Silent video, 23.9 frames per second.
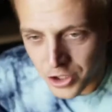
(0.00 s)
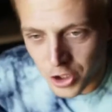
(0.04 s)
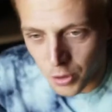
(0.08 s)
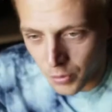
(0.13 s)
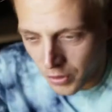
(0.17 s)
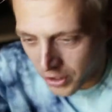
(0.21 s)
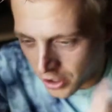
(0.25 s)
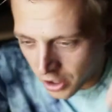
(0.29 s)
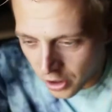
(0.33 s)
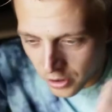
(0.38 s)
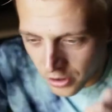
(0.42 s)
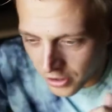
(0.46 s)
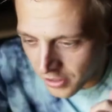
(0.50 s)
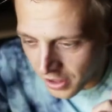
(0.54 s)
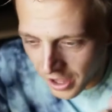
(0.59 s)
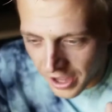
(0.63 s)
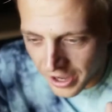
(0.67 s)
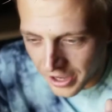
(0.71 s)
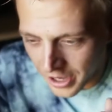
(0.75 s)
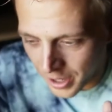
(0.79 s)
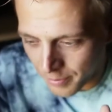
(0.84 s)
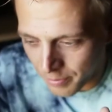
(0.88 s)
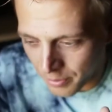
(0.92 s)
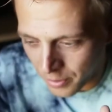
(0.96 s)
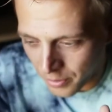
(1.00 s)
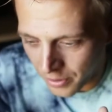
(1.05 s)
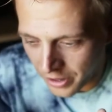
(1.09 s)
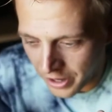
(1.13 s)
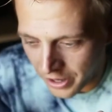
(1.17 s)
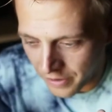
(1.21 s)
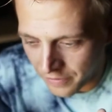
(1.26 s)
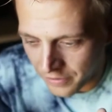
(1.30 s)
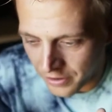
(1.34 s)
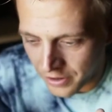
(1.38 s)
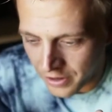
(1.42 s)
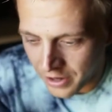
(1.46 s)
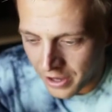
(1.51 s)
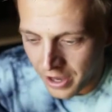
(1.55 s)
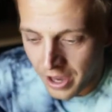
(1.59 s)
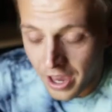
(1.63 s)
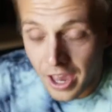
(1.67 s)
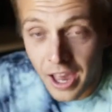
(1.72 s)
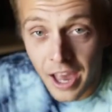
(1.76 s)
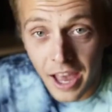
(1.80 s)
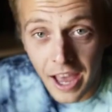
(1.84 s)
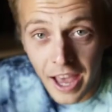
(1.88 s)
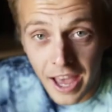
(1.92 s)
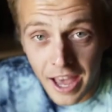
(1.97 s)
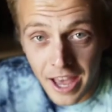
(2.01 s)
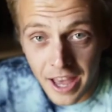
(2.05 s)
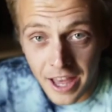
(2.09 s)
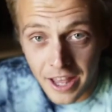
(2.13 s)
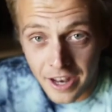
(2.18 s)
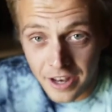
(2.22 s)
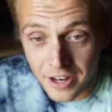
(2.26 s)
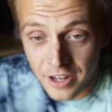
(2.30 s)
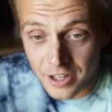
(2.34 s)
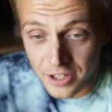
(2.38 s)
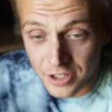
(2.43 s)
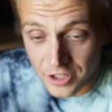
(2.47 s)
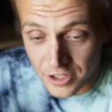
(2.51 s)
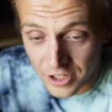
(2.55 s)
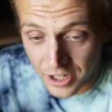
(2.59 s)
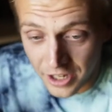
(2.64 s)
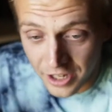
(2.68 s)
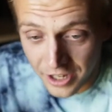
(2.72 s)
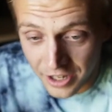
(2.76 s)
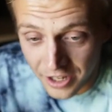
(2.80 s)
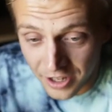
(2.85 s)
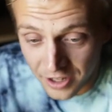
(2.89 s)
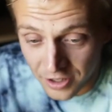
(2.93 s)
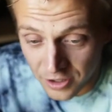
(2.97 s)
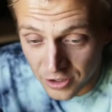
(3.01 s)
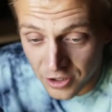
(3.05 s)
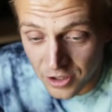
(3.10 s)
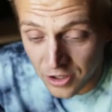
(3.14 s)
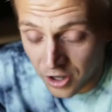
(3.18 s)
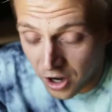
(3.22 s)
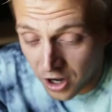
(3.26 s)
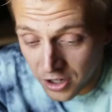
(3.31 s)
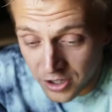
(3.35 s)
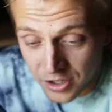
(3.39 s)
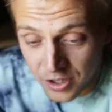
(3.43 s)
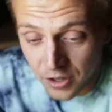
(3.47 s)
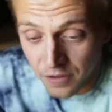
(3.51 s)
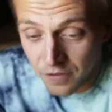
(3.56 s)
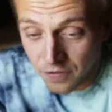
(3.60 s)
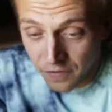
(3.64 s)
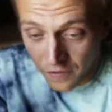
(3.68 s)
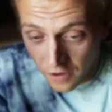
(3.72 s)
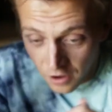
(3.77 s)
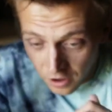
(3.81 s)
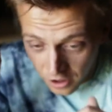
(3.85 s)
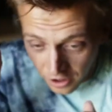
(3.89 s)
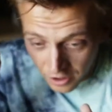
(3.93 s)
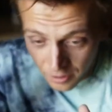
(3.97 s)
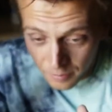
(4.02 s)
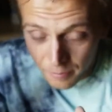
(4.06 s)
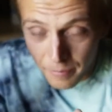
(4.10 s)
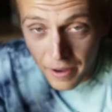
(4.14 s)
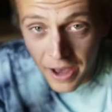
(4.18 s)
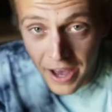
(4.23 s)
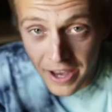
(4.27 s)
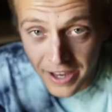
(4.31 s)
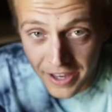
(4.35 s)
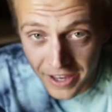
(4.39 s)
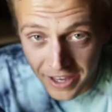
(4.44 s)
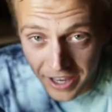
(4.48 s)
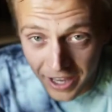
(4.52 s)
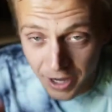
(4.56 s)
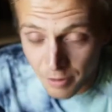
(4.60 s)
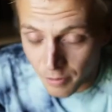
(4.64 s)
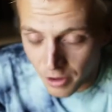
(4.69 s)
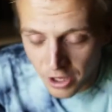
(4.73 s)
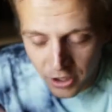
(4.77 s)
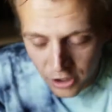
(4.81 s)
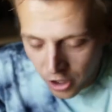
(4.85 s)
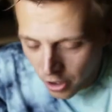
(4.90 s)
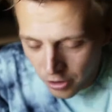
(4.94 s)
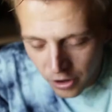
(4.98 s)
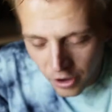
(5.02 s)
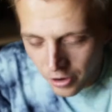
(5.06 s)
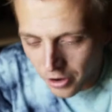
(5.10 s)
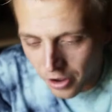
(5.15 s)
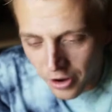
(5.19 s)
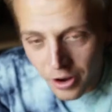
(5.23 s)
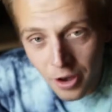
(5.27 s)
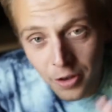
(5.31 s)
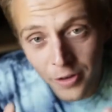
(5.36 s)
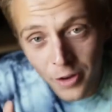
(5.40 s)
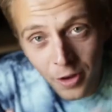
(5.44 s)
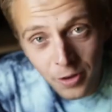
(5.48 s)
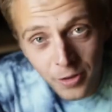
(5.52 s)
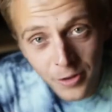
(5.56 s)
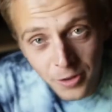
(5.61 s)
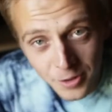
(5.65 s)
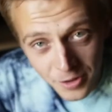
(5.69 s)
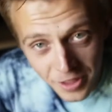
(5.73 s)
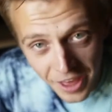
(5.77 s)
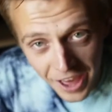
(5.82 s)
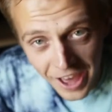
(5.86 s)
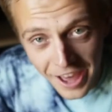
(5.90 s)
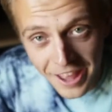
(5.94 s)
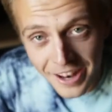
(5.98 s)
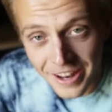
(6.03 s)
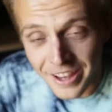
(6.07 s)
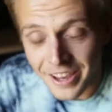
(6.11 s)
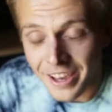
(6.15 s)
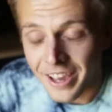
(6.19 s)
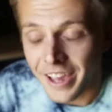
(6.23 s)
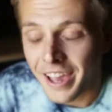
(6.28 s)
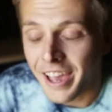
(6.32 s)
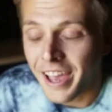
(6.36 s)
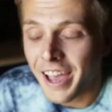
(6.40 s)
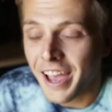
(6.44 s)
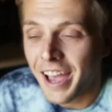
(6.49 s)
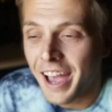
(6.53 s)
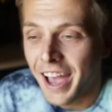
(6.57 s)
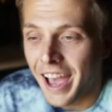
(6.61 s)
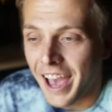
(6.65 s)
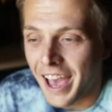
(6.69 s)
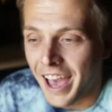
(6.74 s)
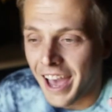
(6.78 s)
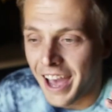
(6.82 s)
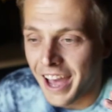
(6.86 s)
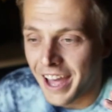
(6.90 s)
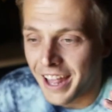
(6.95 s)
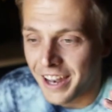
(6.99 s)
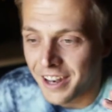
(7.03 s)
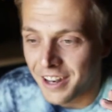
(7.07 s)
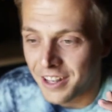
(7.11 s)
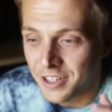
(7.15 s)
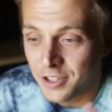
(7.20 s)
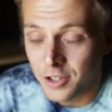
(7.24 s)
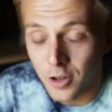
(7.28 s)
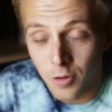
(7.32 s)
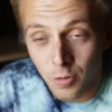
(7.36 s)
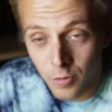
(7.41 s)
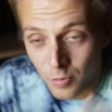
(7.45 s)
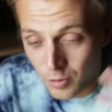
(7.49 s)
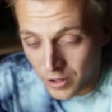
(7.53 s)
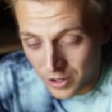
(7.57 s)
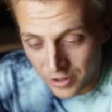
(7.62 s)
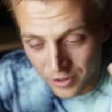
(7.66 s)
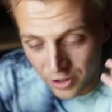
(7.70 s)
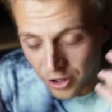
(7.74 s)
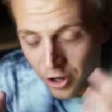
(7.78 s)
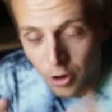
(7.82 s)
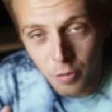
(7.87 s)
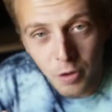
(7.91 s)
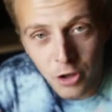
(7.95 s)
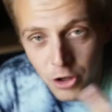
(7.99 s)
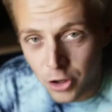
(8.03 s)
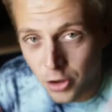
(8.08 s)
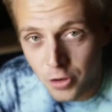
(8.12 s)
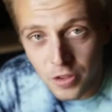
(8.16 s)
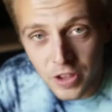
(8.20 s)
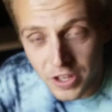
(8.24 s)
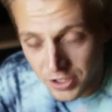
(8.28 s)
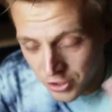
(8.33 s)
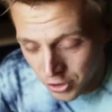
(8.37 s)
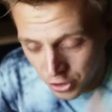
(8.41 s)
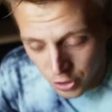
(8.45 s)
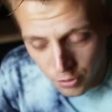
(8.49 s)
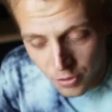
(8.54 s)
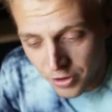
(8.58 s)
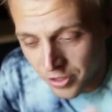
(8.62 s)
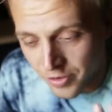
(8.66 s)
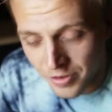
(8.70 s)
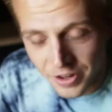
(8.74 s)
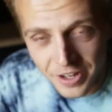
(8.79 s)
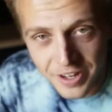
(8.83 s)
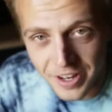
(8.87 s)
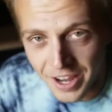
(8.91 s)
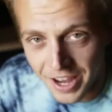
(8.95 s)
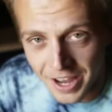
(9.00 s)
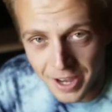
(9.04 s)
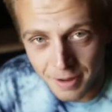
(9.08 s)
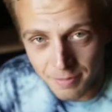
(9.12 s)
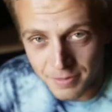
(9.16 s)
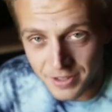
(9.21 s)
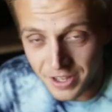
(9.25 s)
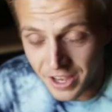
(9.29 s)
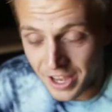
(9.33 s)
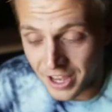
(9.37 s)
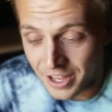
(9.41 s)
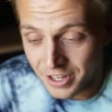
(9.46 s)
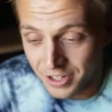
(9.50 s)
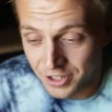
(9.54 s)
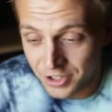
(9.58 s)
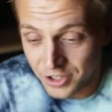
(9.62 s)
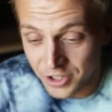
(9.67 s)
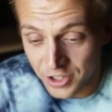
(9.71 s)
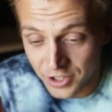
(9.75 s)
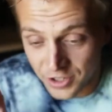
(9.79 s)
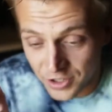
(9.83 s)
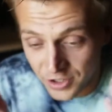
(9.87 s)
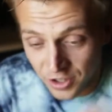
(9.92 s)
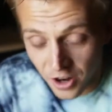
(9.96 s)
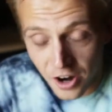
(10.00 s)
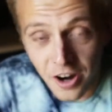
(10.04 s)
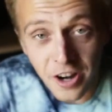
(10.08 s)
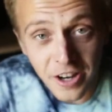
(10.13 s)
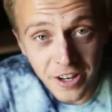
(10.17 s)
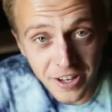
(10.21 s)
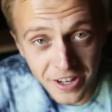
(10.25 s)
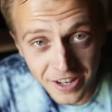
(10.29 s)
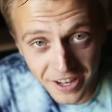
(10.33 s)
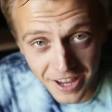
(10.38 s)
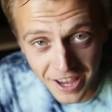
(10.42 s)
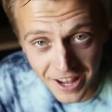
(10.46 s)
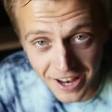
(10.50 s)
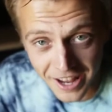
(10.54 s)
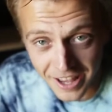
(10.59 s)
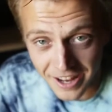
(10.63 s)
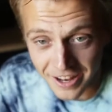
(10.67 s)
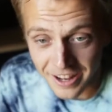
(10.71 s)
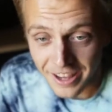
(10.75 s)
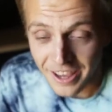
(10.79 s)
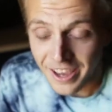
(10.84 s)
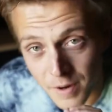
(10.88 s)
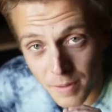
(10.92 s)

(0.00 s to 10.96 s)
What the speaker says: So we go to lock up or whatever, and she starts to fall back again. And we're like, no, don't do that. And so we do this 2 or 3 times, and she's starting to get it.